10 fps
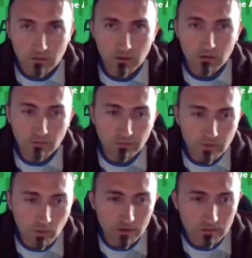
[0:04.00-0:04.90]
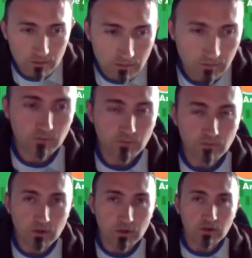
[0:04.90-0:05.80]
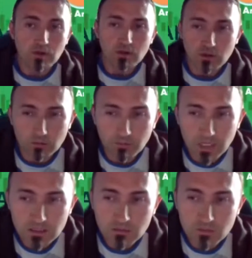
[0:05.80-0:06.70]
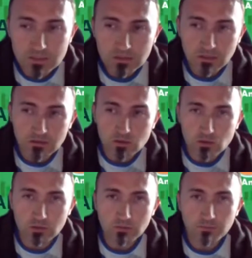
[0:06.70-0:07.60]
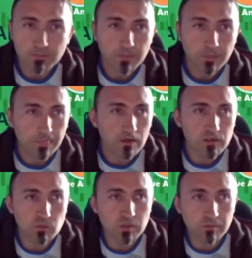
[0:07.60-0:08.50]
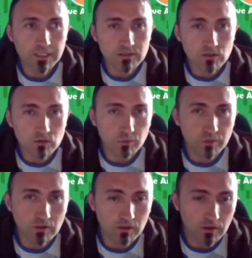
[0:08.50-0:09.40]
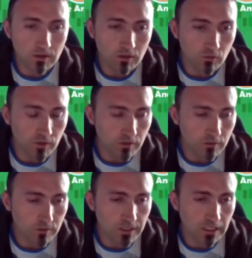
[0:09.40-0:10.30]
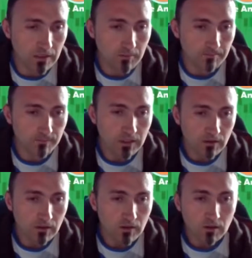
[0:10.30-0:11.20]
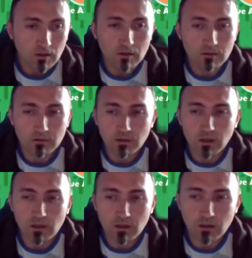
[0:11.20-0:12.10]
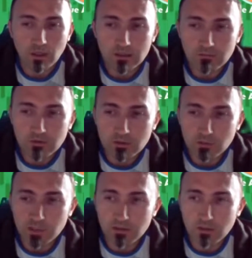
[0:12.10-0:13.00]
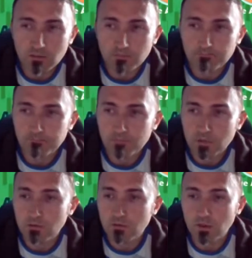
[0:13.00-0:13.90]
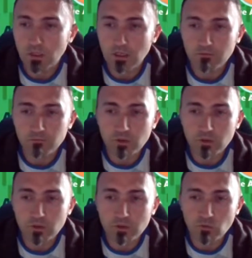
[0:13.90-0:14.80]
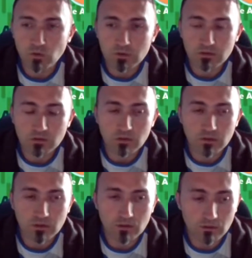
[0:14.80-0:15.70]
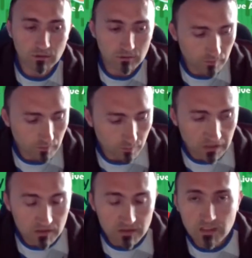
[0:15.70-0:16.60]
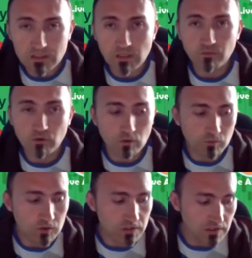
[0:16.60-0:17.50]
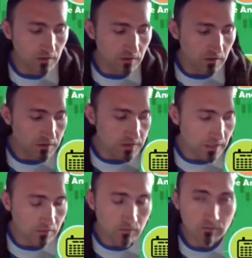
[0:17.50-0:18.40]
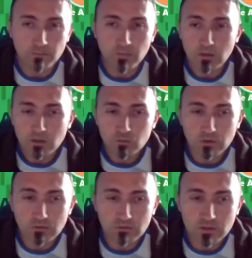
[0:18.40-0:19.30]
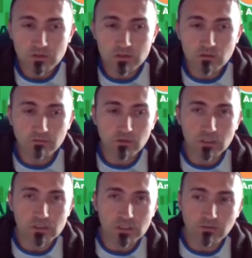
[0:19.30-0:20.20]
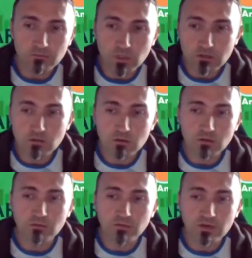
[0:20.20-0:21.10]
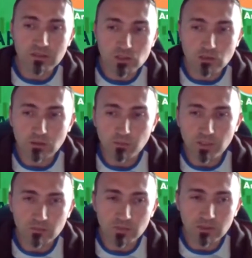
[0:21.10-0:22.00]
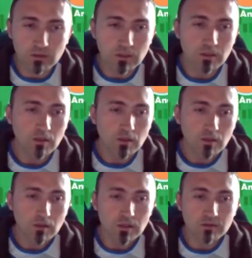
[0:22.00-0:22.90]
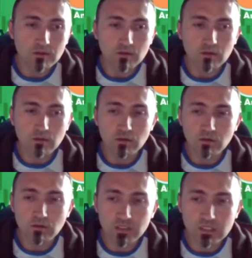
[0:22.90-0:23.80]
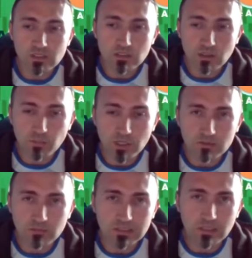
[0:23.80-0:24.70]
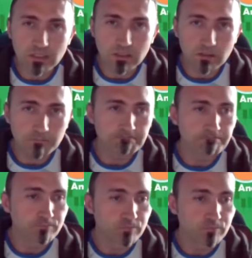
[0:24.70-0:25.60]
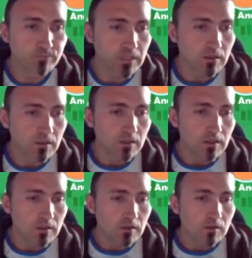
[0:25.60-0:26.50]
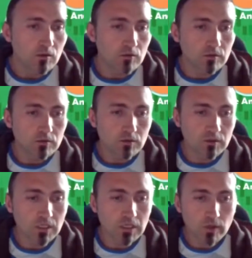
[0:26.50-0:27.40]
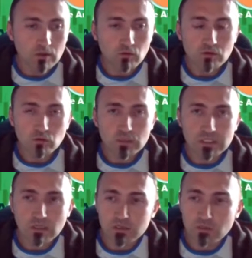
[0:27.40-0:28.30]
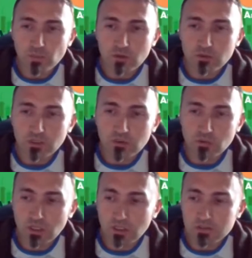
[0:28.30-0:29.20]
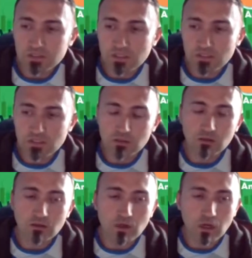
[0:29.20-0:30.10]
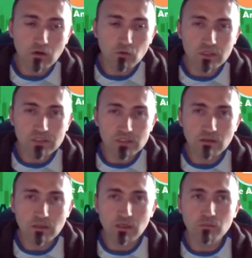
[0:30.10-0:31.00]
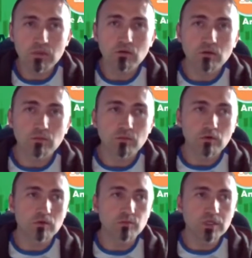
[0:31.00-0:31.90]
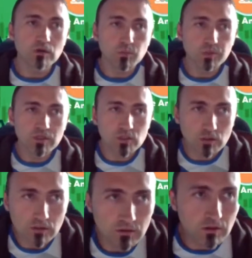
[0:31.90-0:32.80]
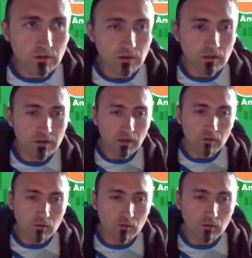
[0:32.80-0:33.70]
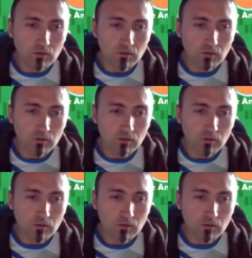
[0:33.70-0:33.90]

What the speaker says: Hello, everyone. My name is Huobi. It's a big pleasure to be here with you today. I live in Albania. I have been working in the banking system for almost 16 years now. 12 years of this have been in the financial department and the treasury department lately. Today we are going to discuss about the cryptocurrencies and how we can see them in a bigger picture and how